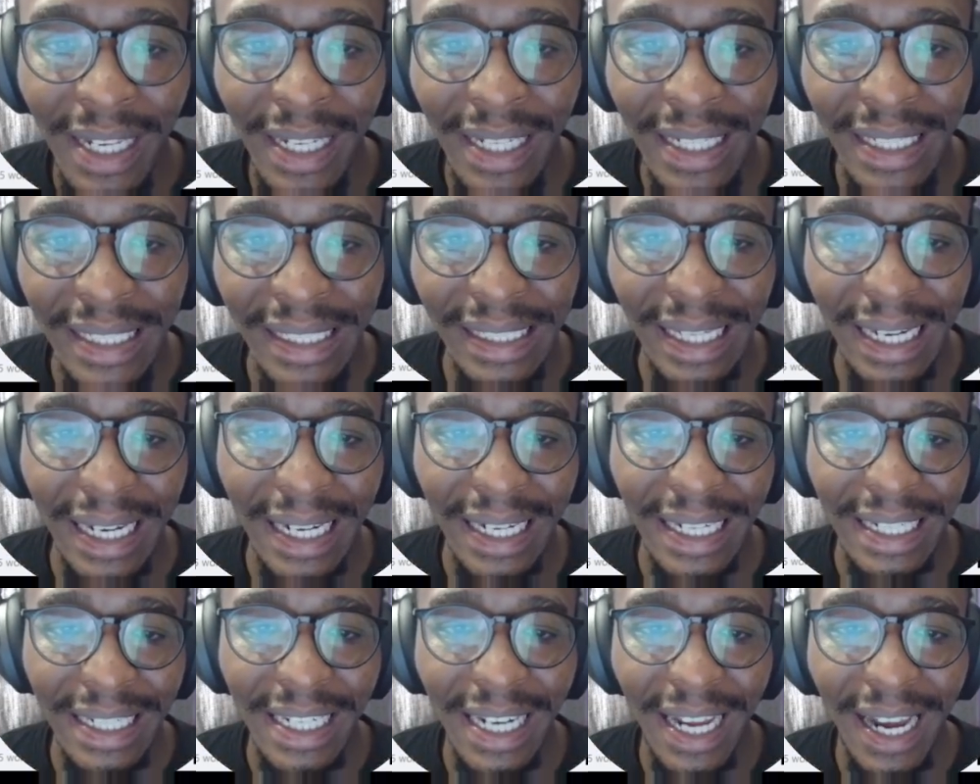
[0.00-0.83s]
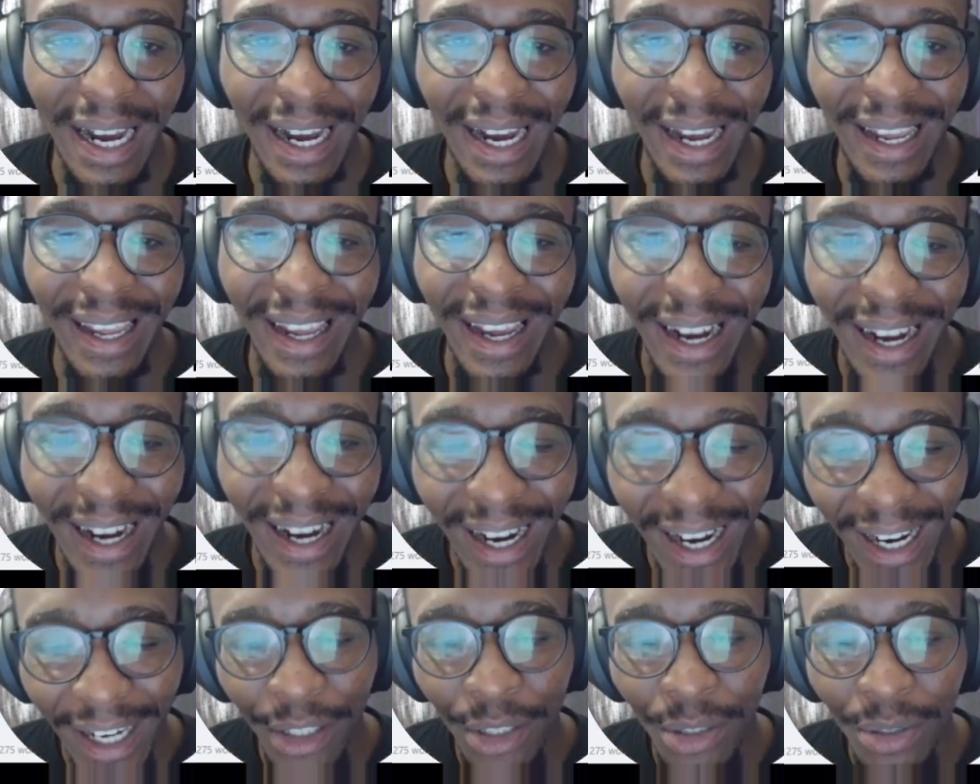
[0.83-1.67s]
is that I
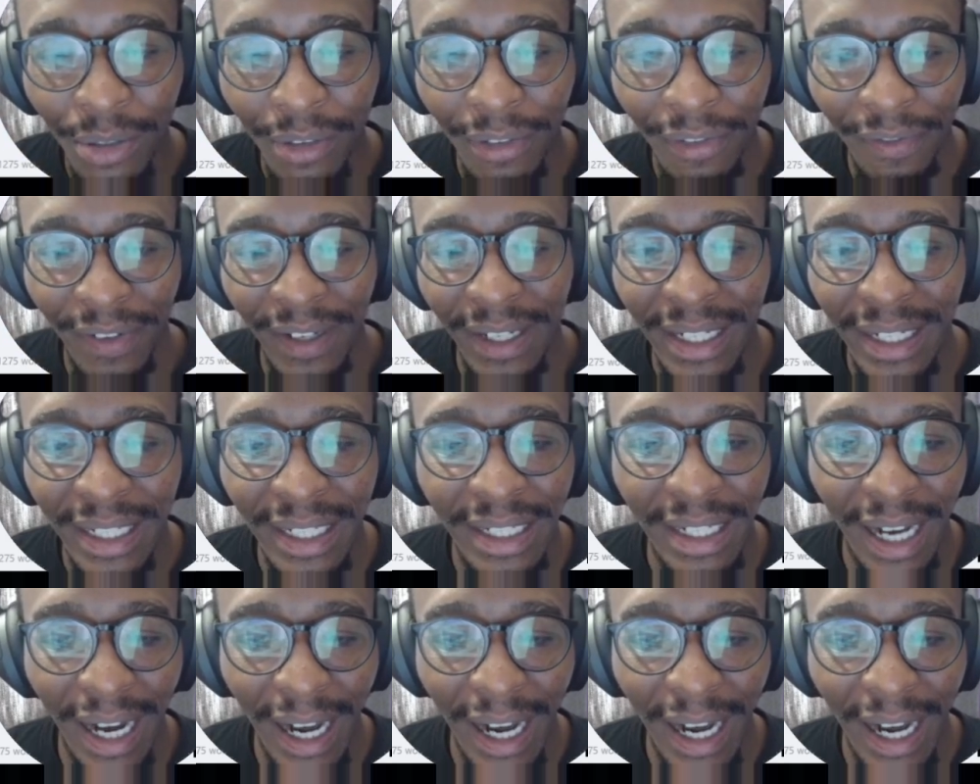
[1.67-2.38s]
had to feed it